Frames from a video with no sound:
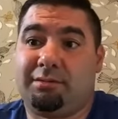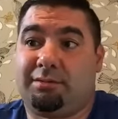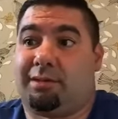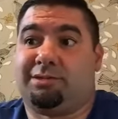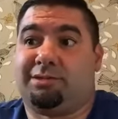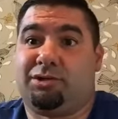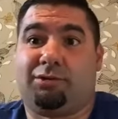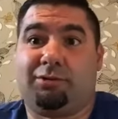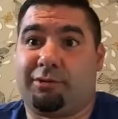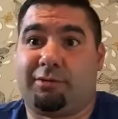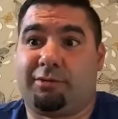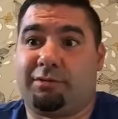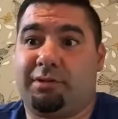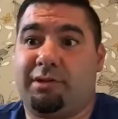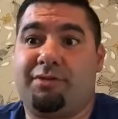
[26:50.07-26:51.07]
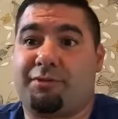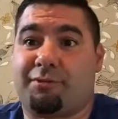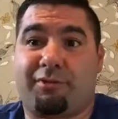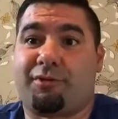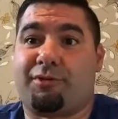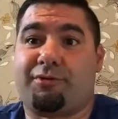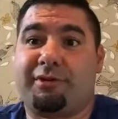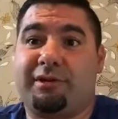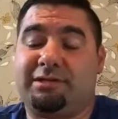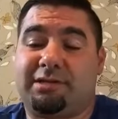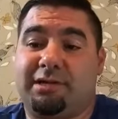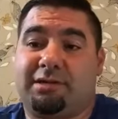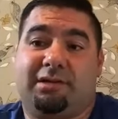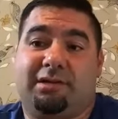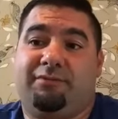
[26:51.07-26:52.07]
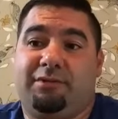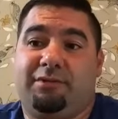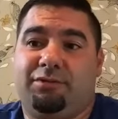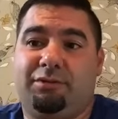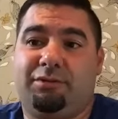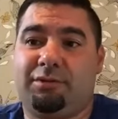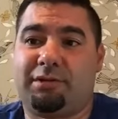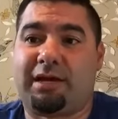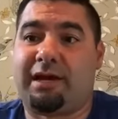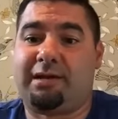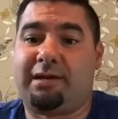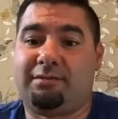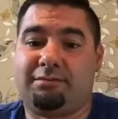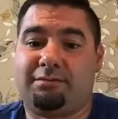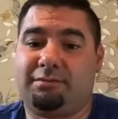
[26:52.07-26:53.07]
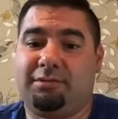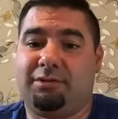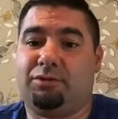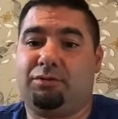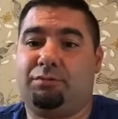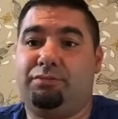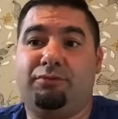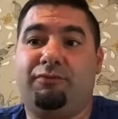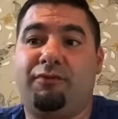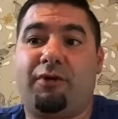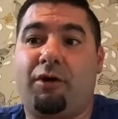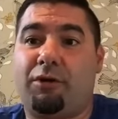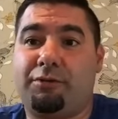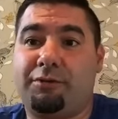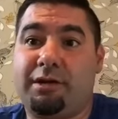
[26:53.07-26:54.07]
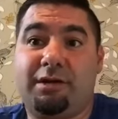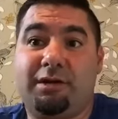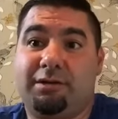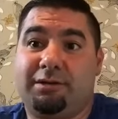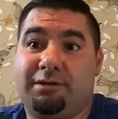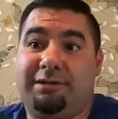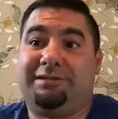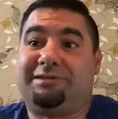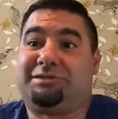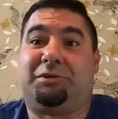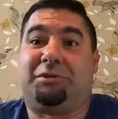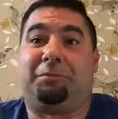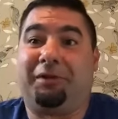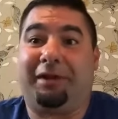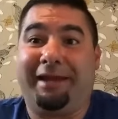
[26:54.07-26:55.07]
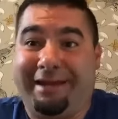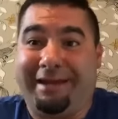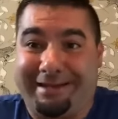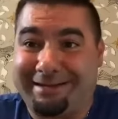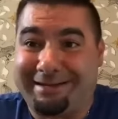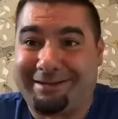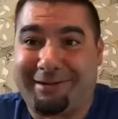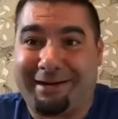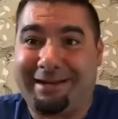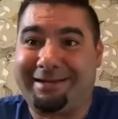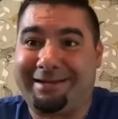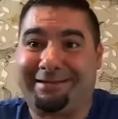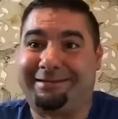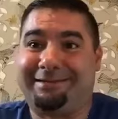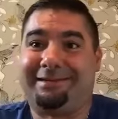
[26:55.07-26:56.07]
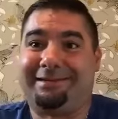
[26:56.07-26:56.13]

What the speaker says: until they're in their 30s. Like, even you look at Buffon, he's still playing, right, and